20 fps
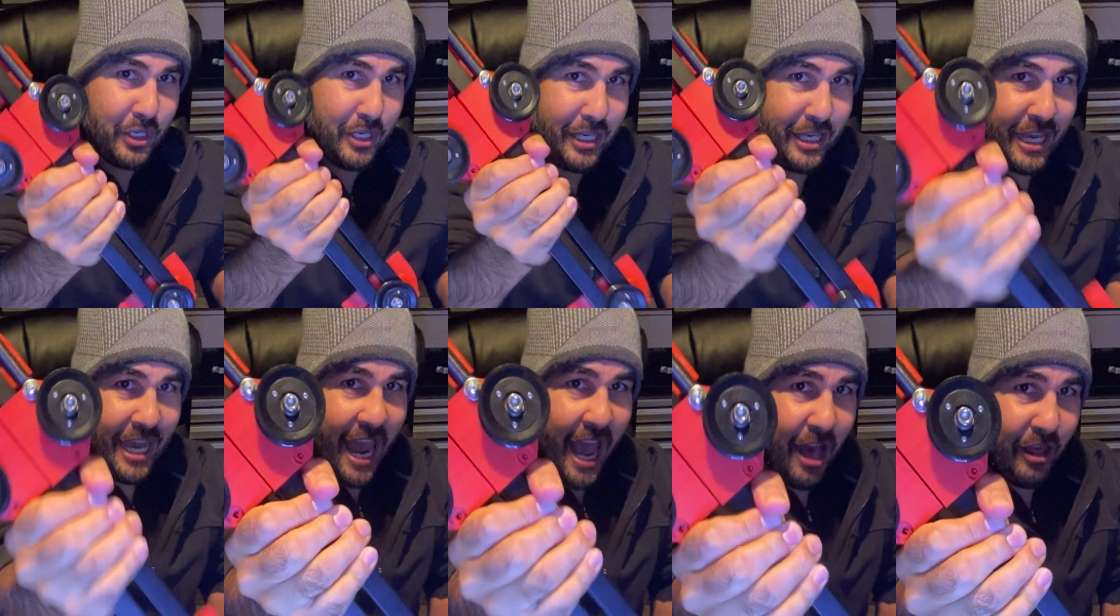
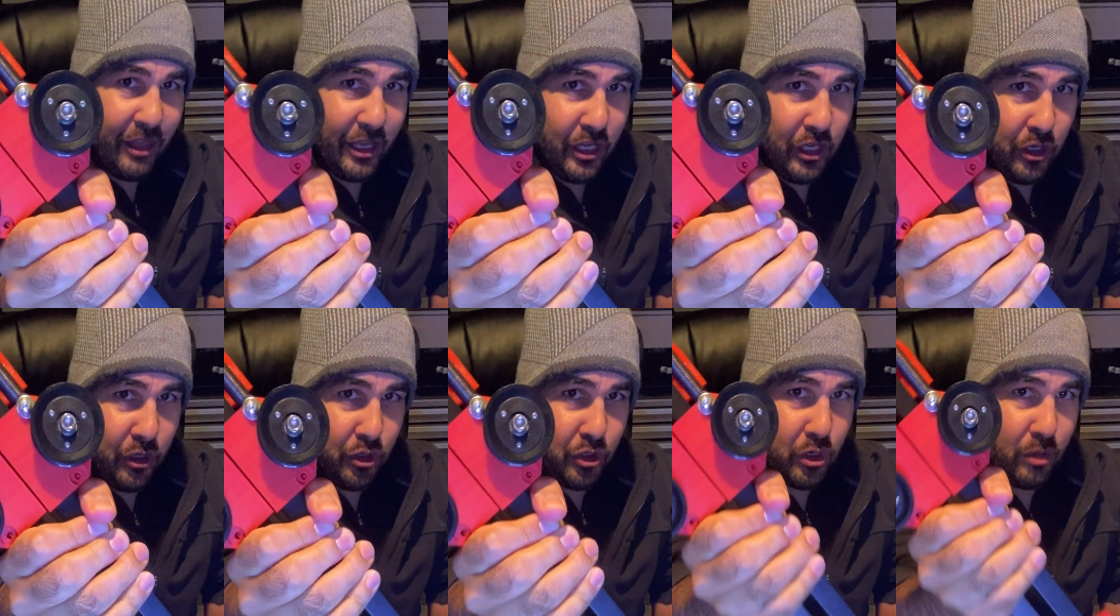Now that
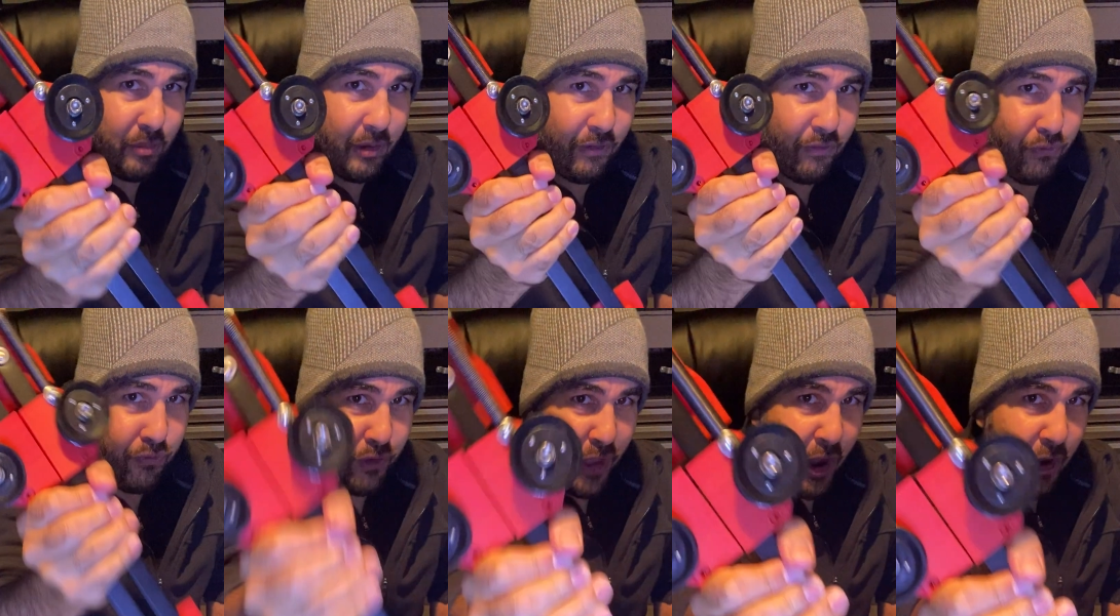you do, be
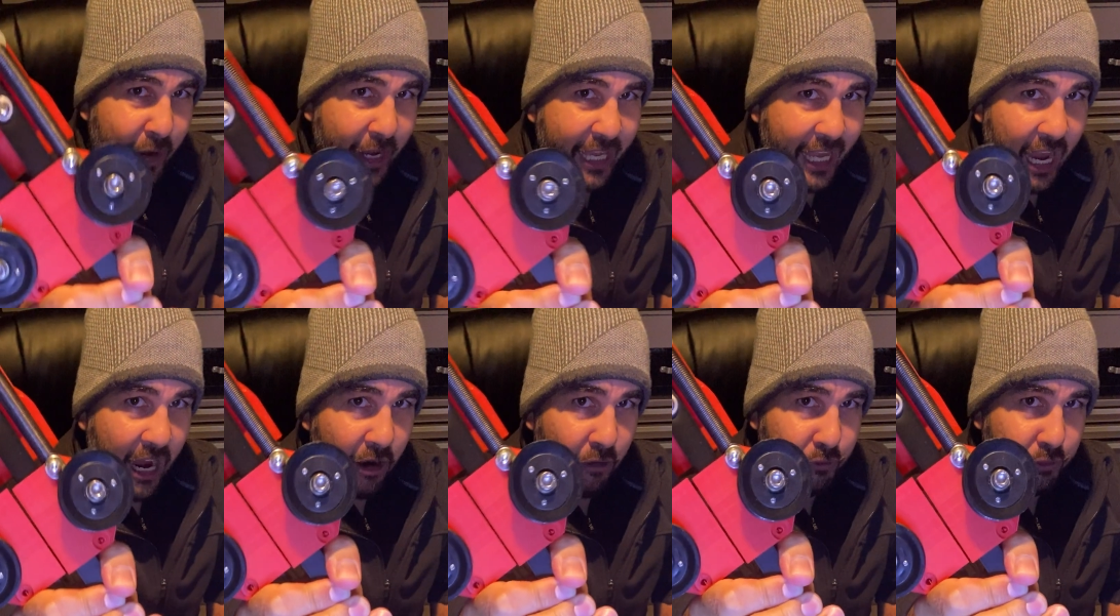very
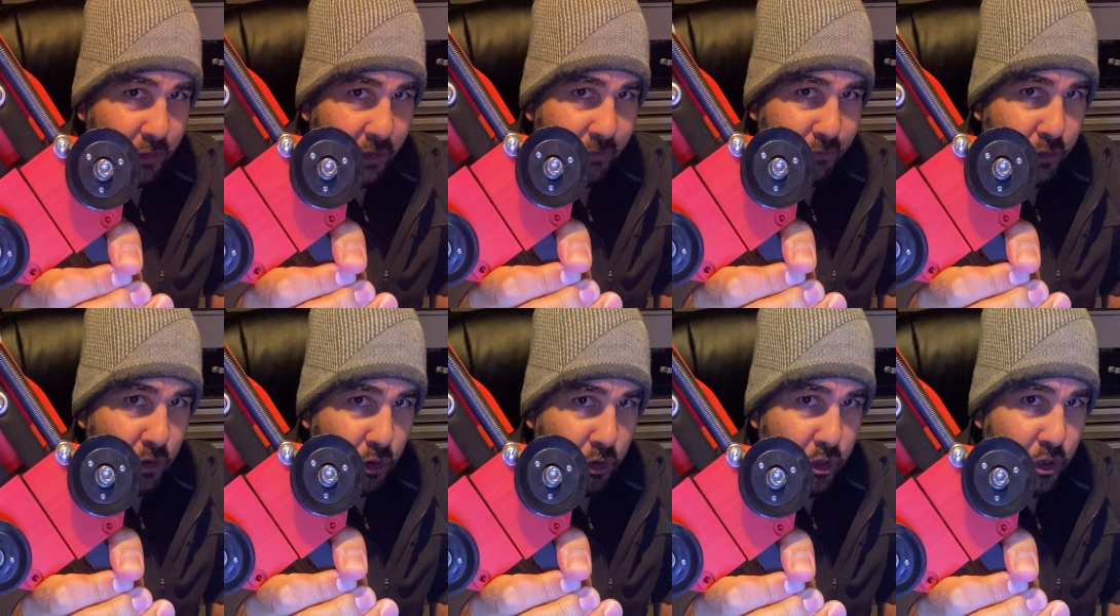careful
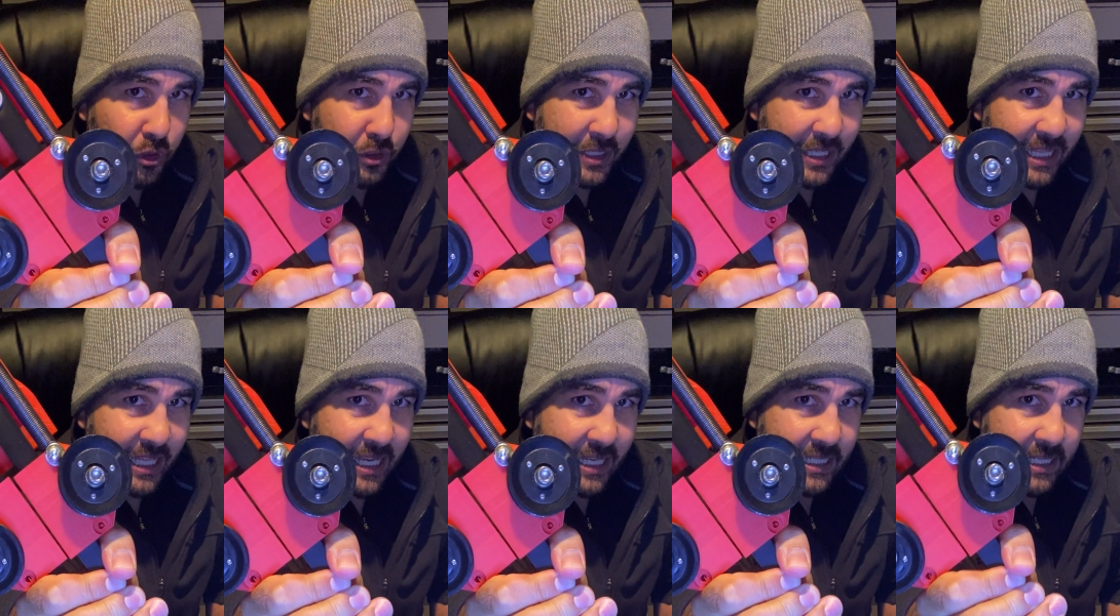if you're
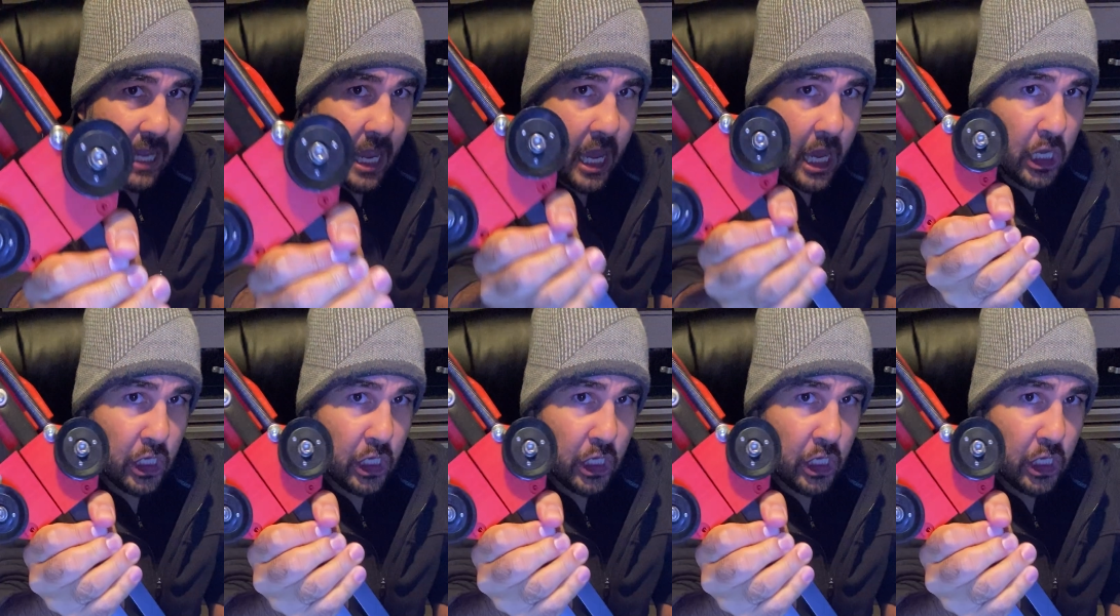using this.